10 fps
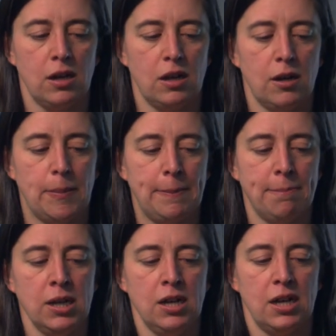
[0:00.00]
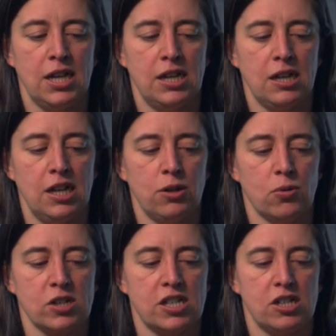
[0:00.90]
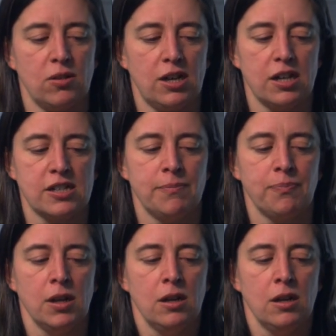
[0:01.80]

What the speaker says: in order to do that.